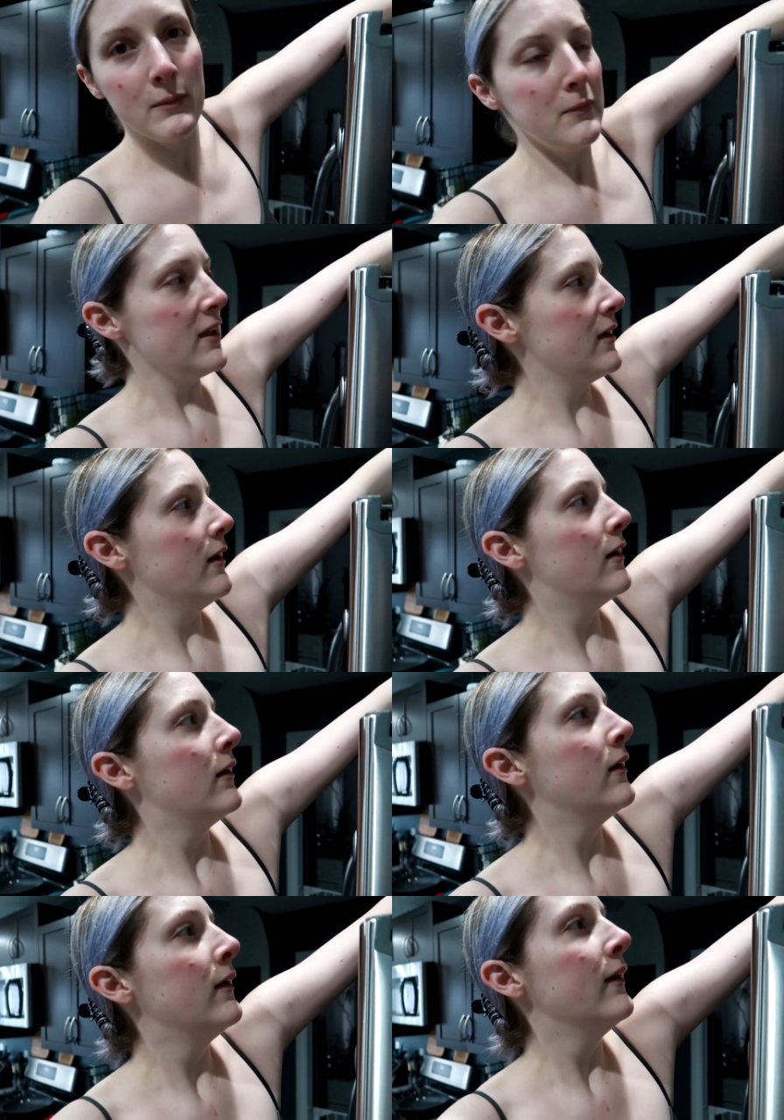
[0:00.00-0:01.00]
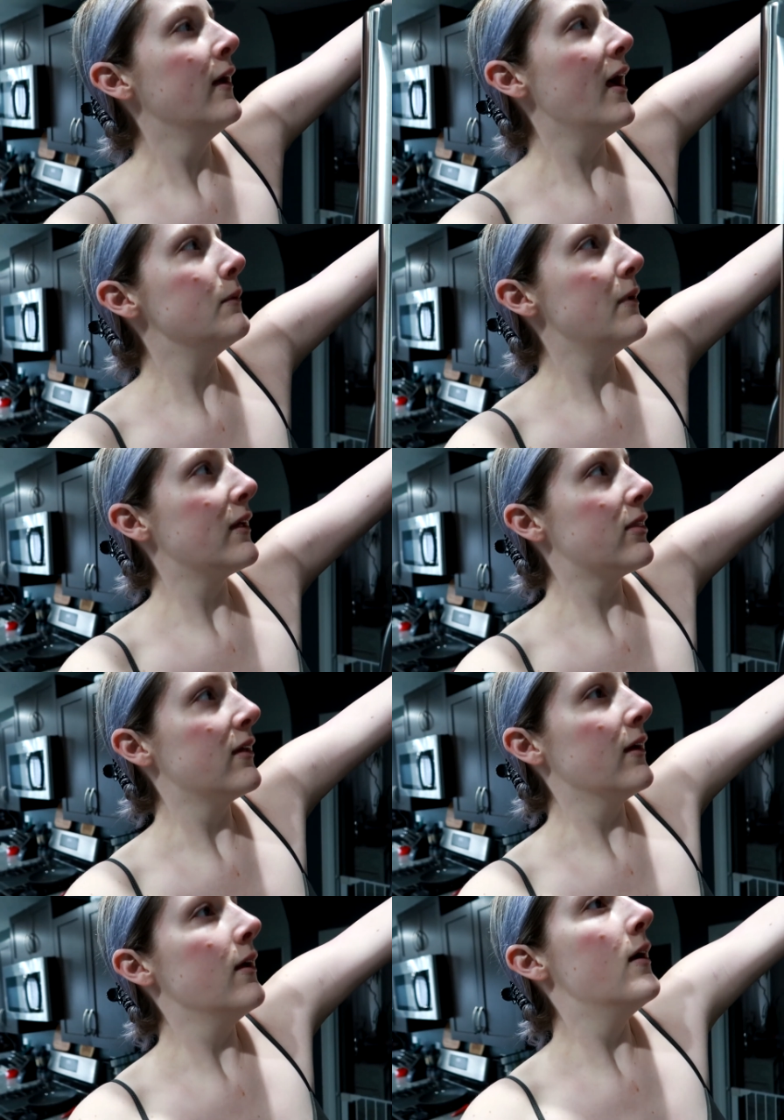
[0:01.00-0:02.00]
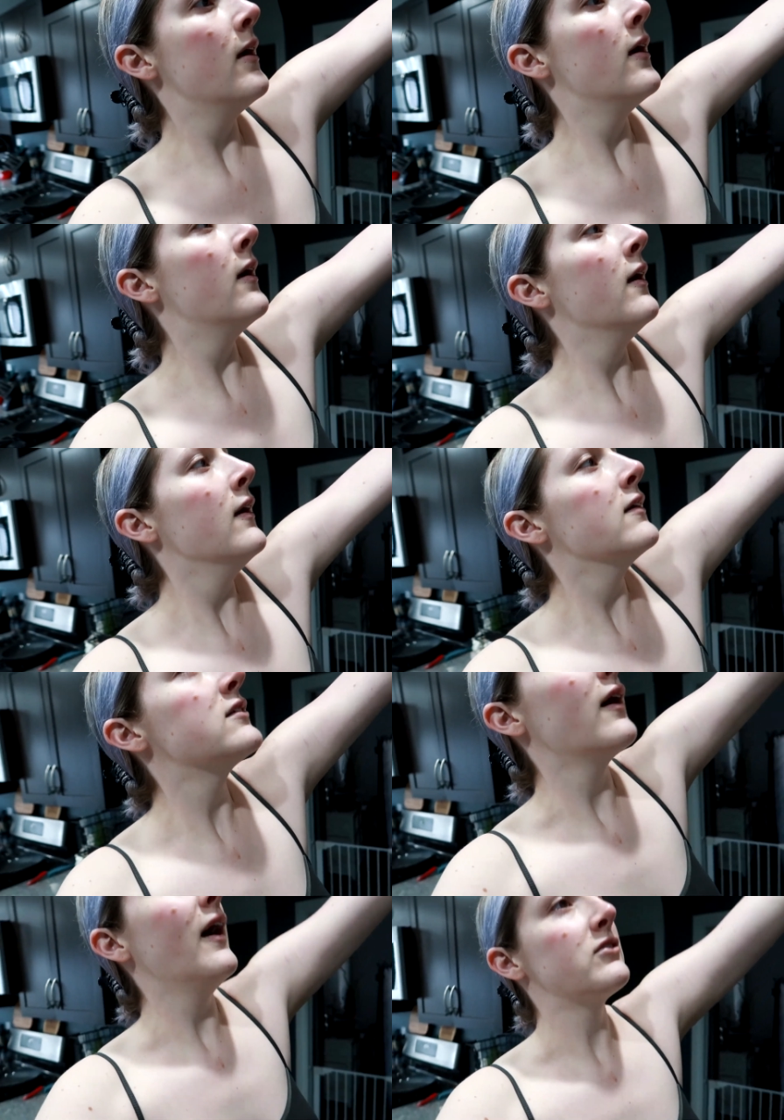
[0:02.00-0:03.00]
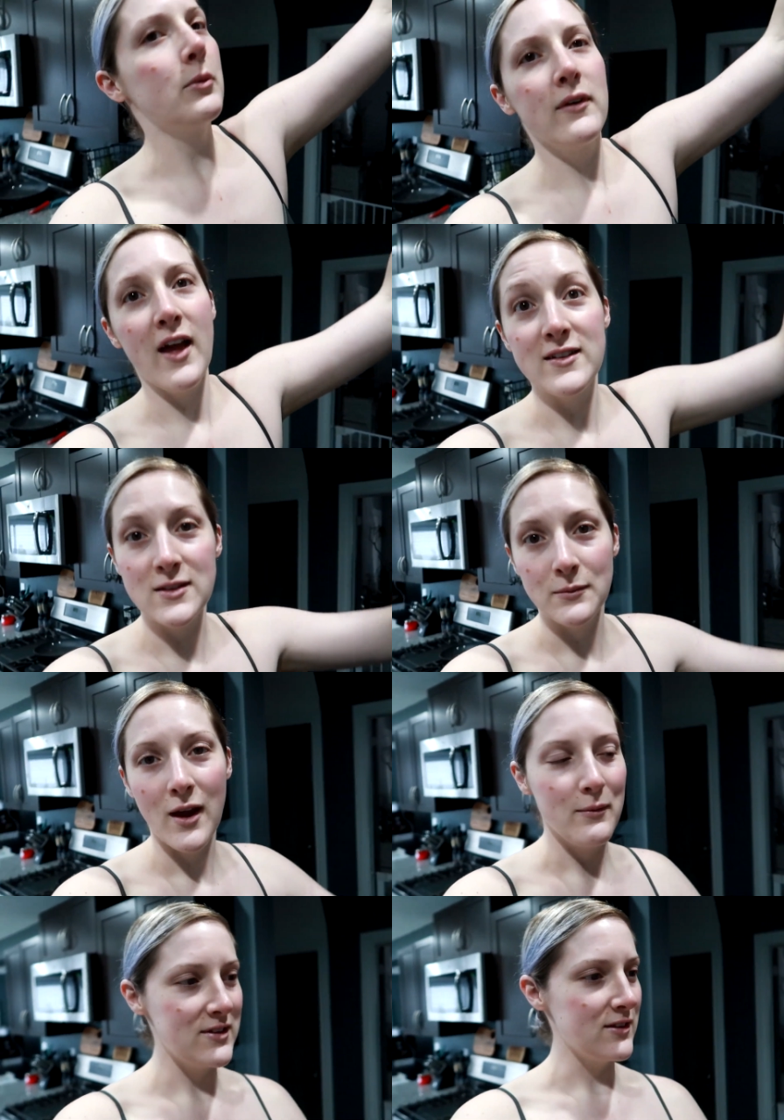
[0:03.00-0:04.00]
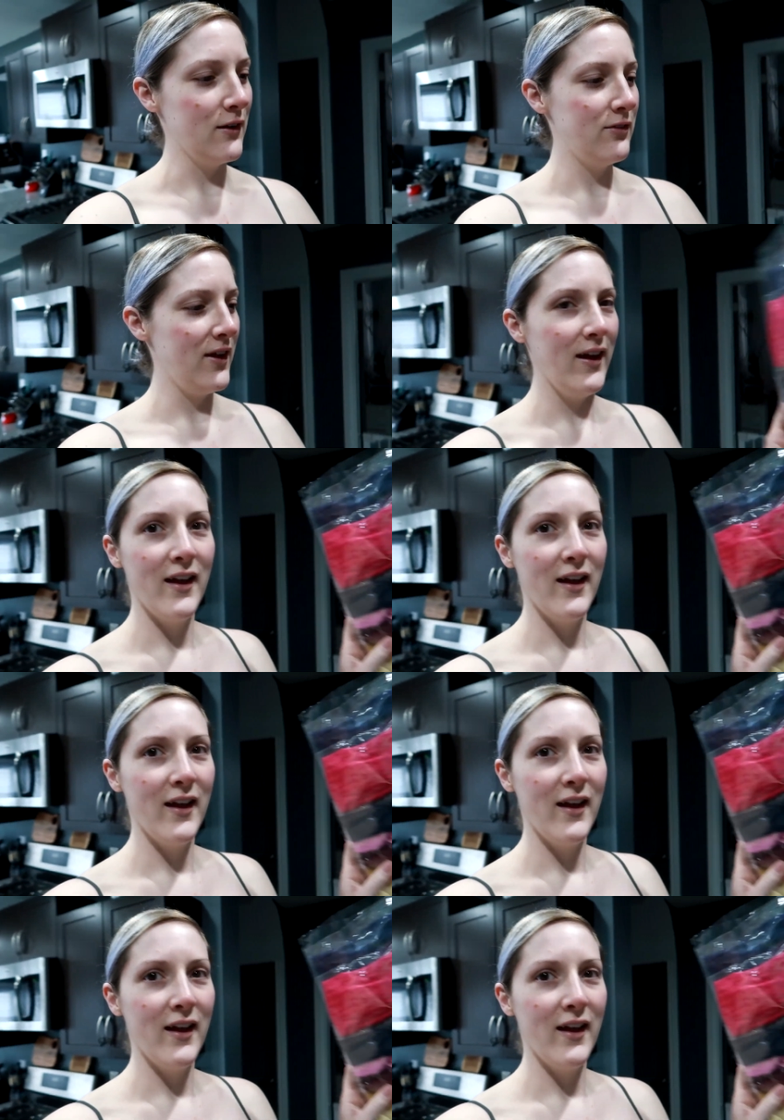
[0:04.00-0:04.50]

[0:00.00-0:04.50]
and me headband thing. So I have to wear that sometime with Sophie.